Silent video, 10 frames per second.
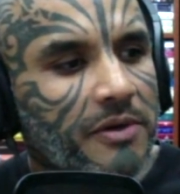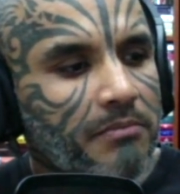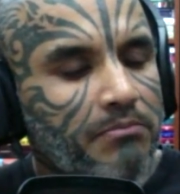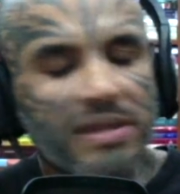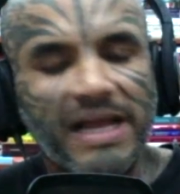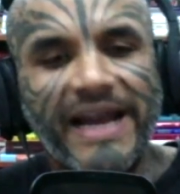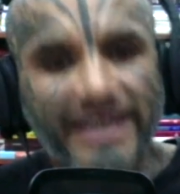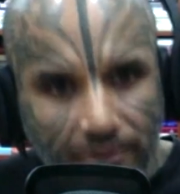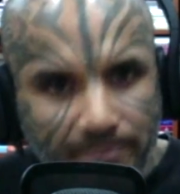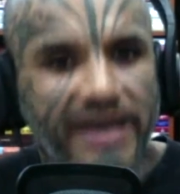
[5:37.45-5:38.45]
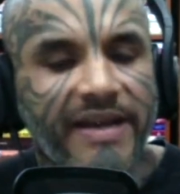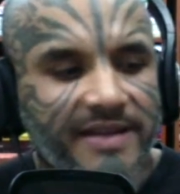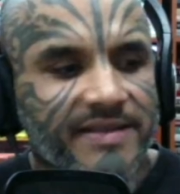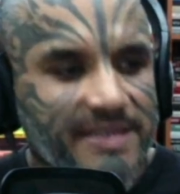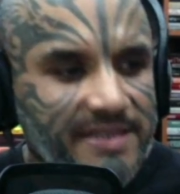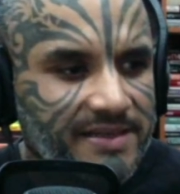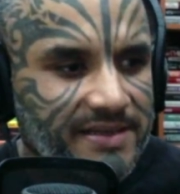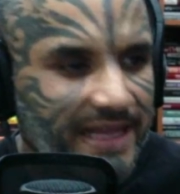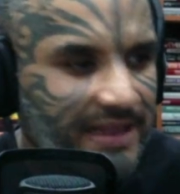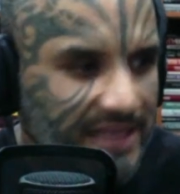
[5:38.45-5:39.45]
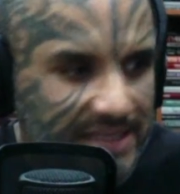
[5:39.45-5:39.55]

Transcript: blind obedience that